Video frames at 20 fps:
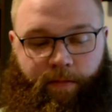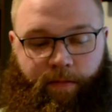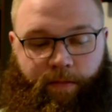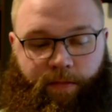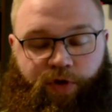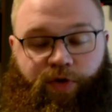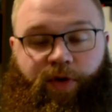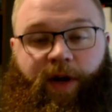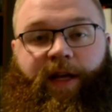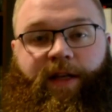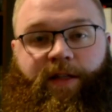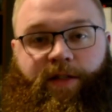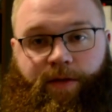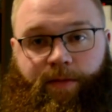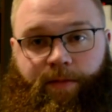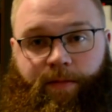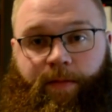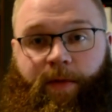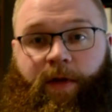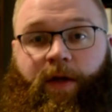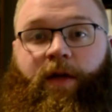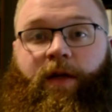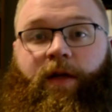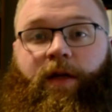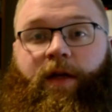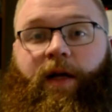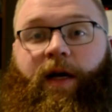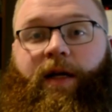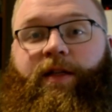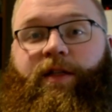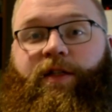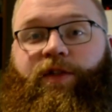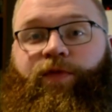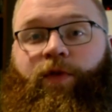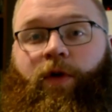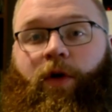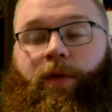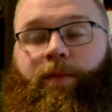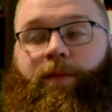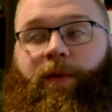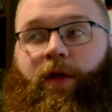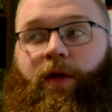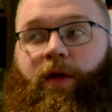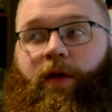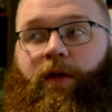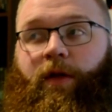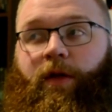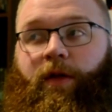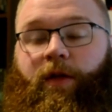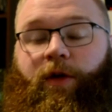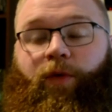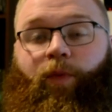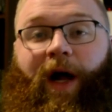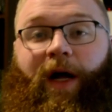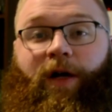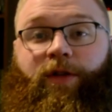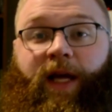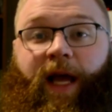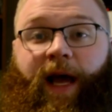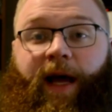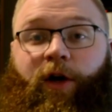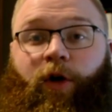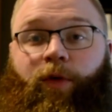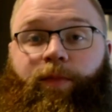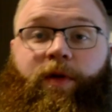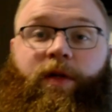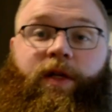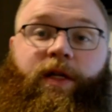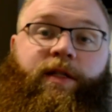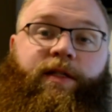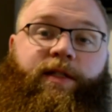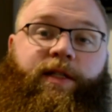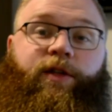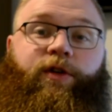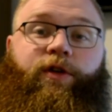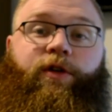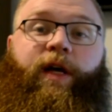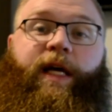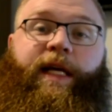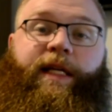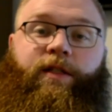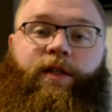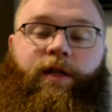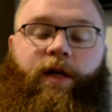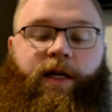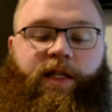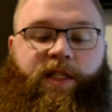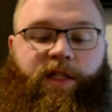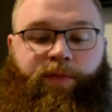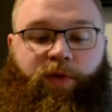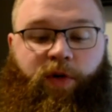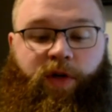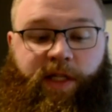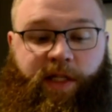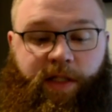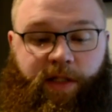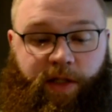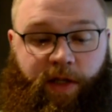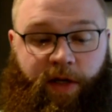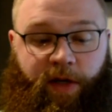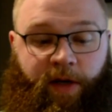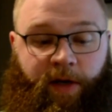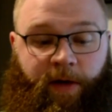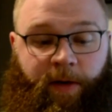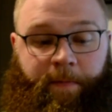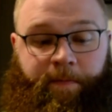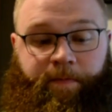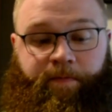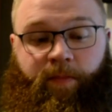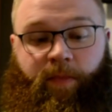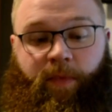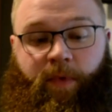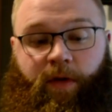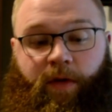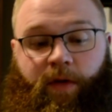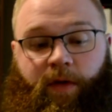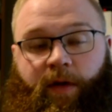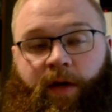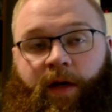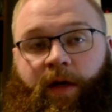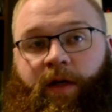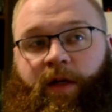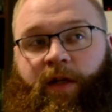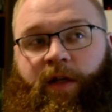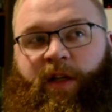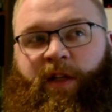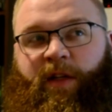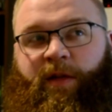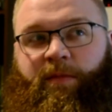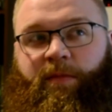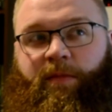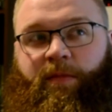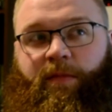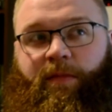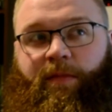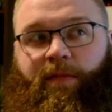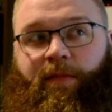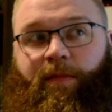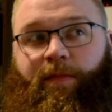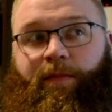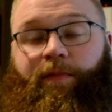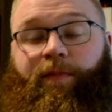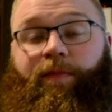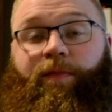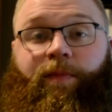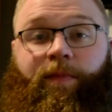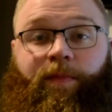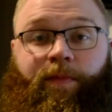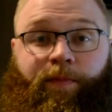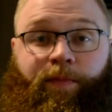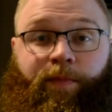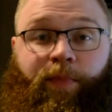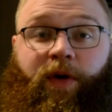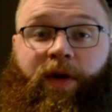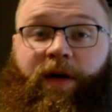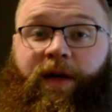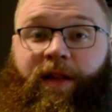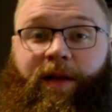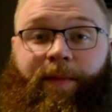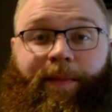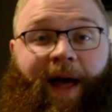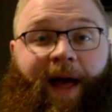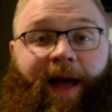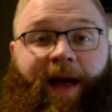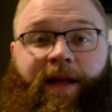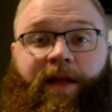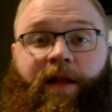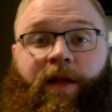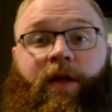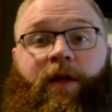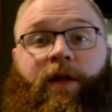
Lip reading: Trace. Got this from the Wildcat Open in Cedar Glades and Hot Springs. Put it in the bag.